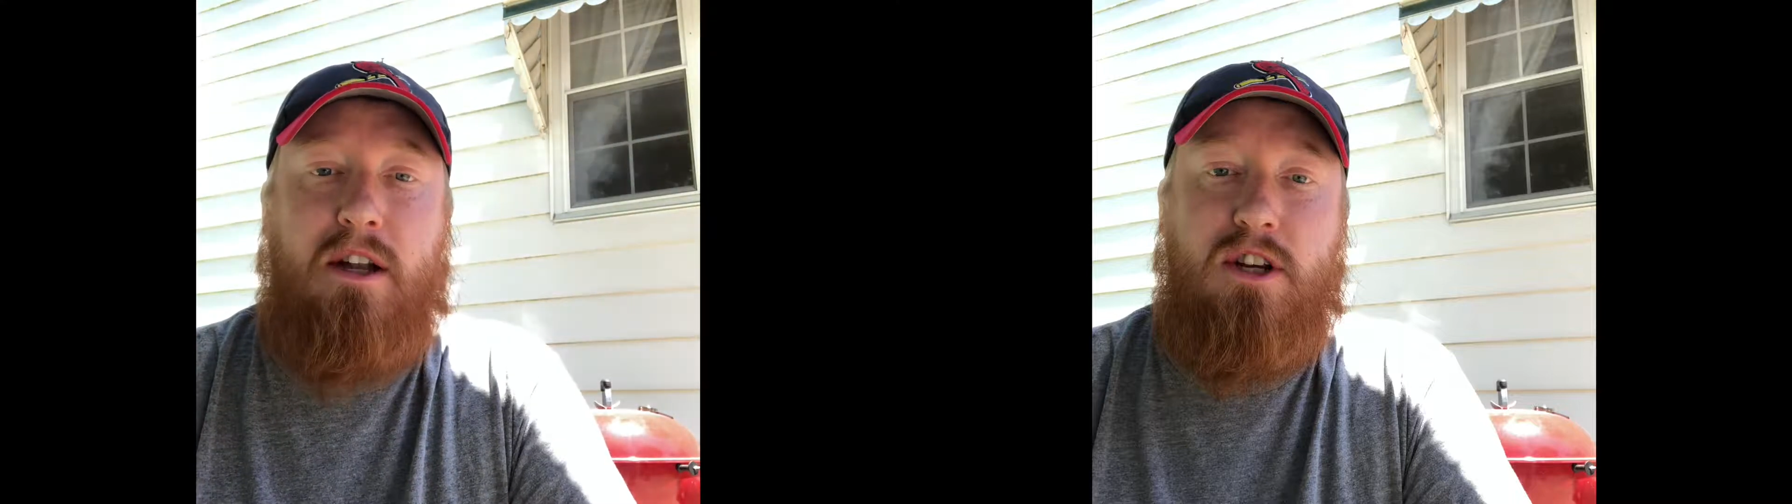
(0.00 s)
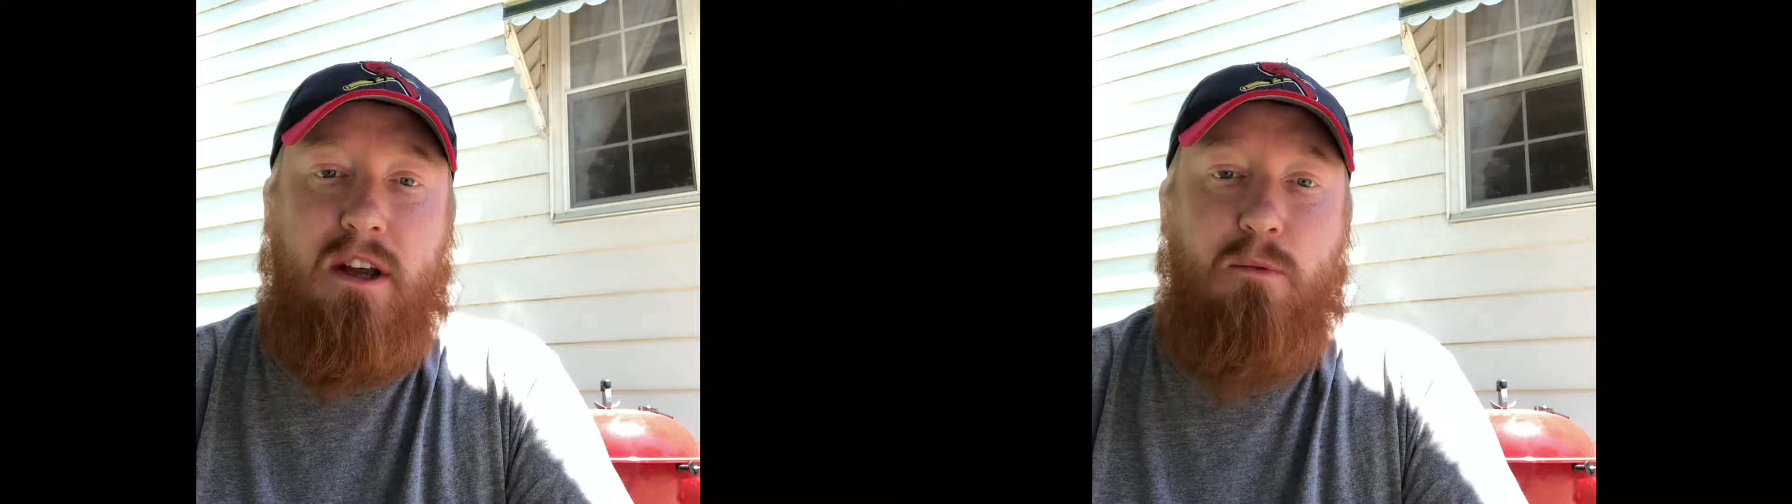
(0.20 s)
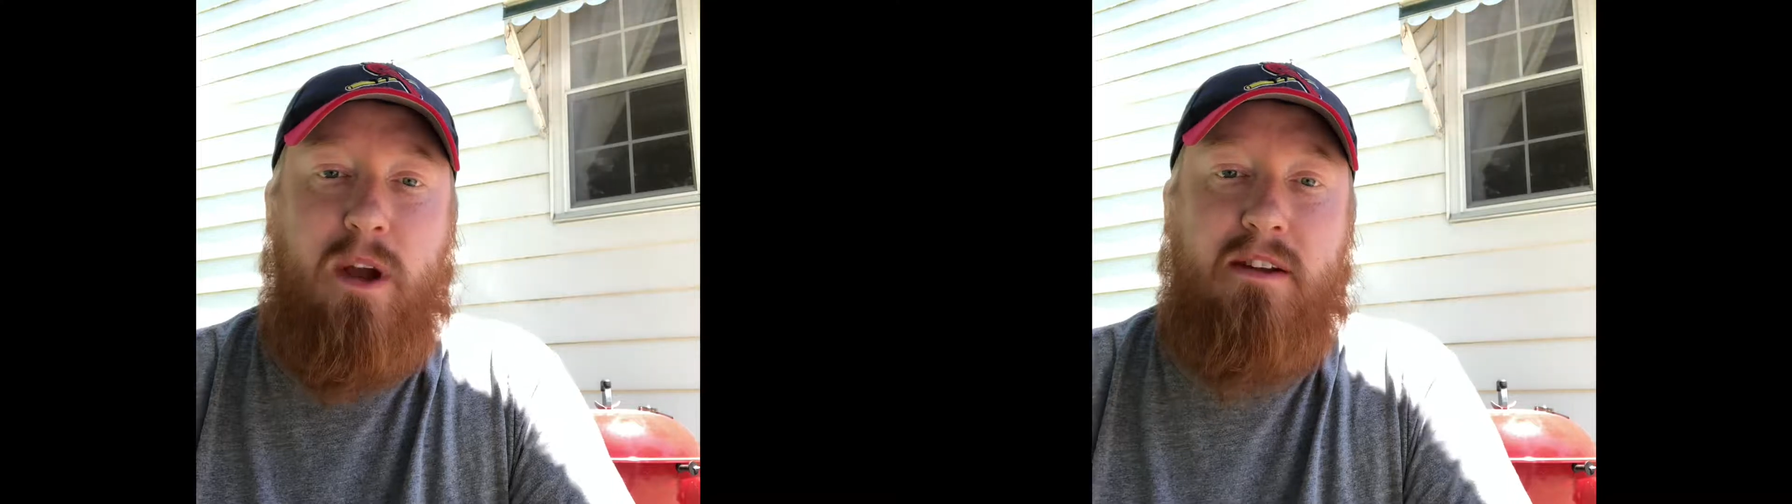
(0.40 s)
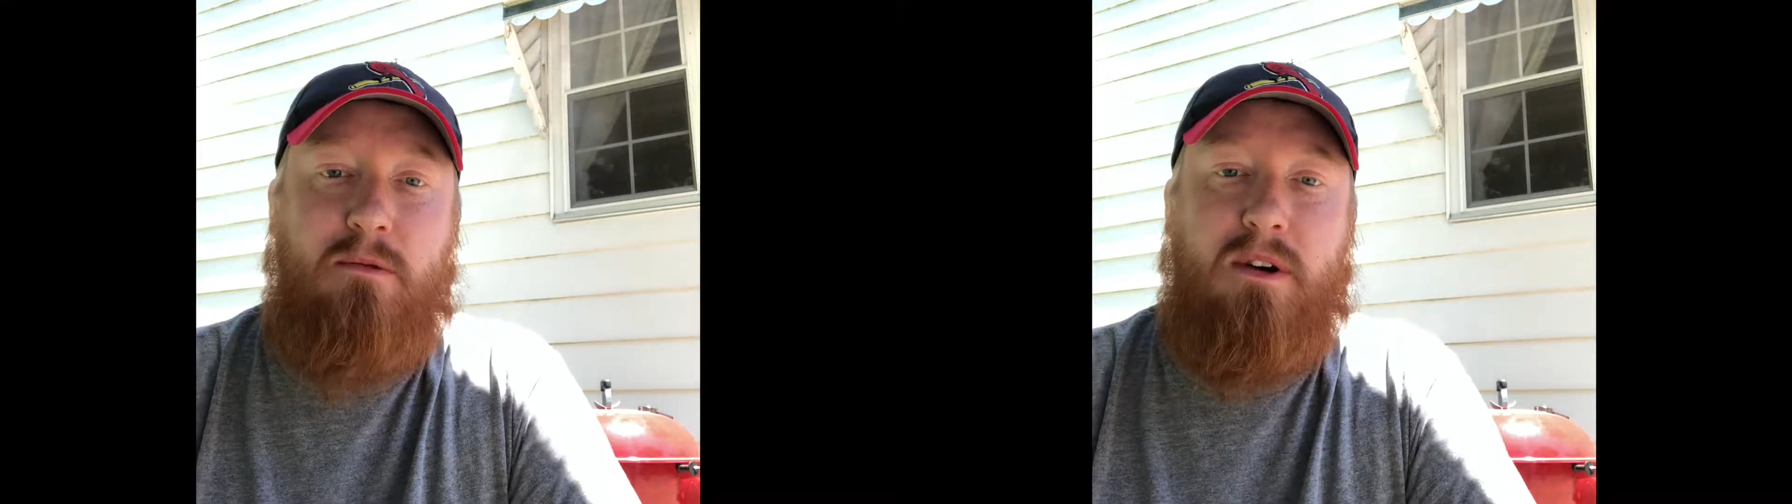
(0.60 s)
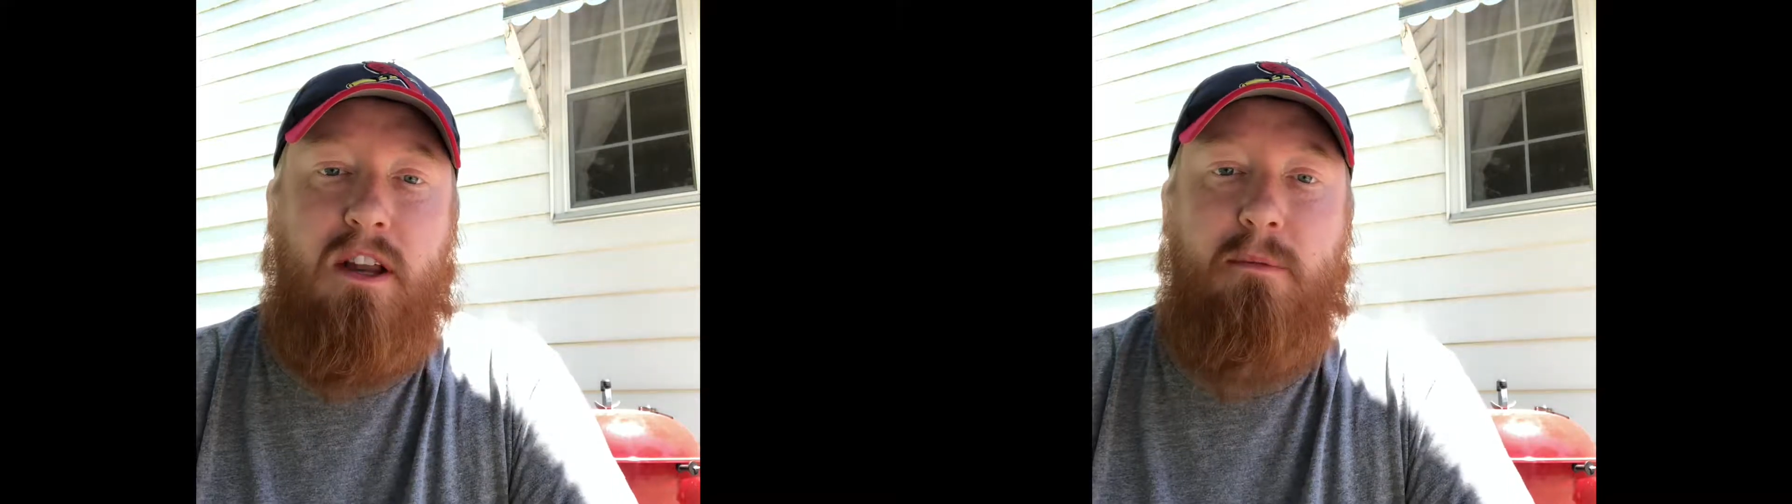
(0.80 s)
chicken wings,
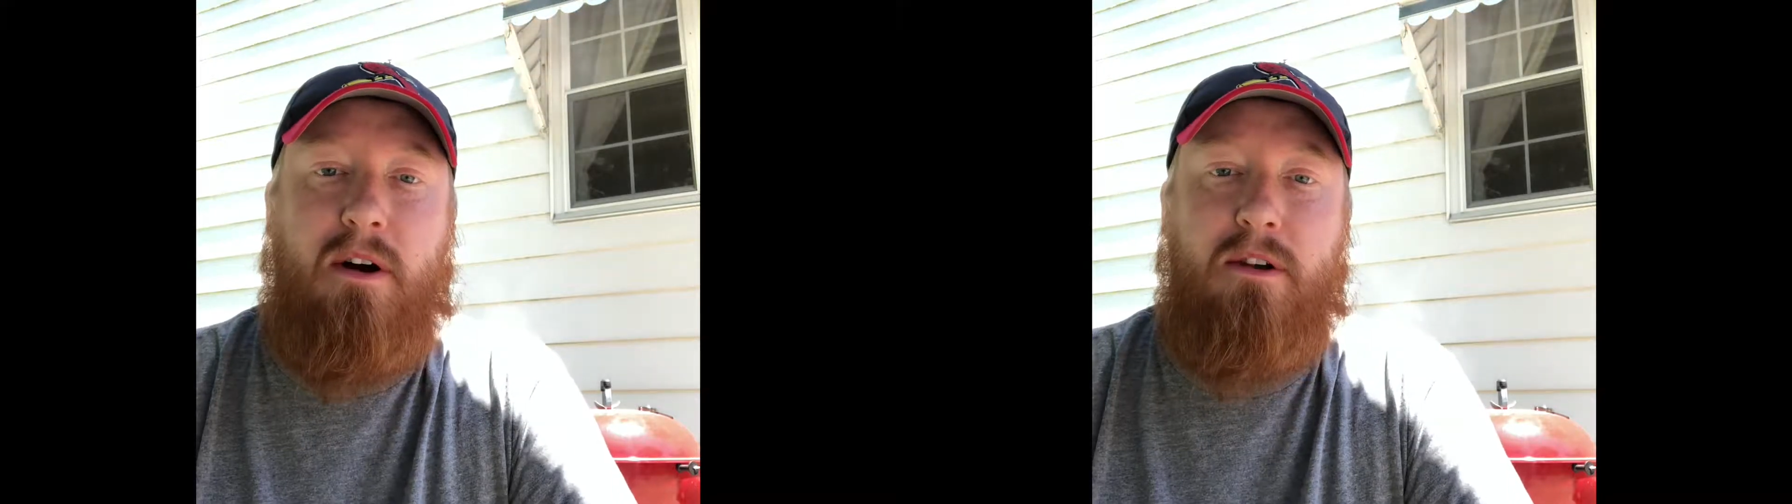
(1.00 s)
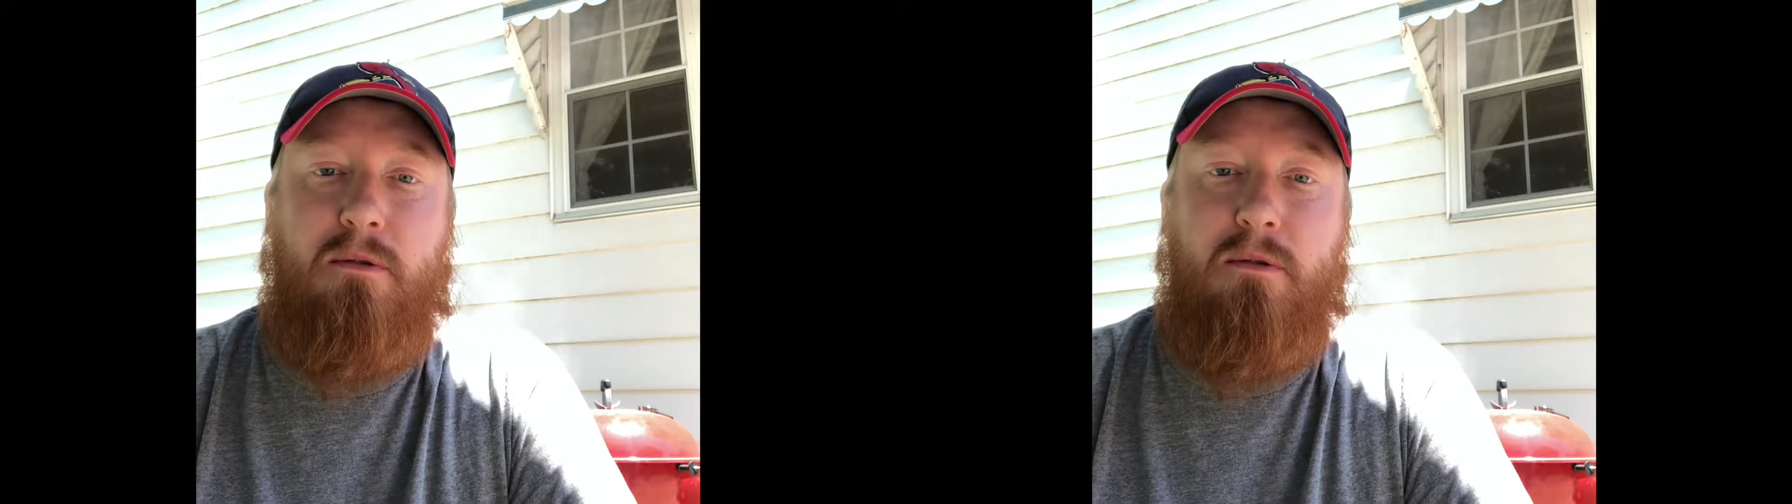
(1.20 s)
and we'll get them on the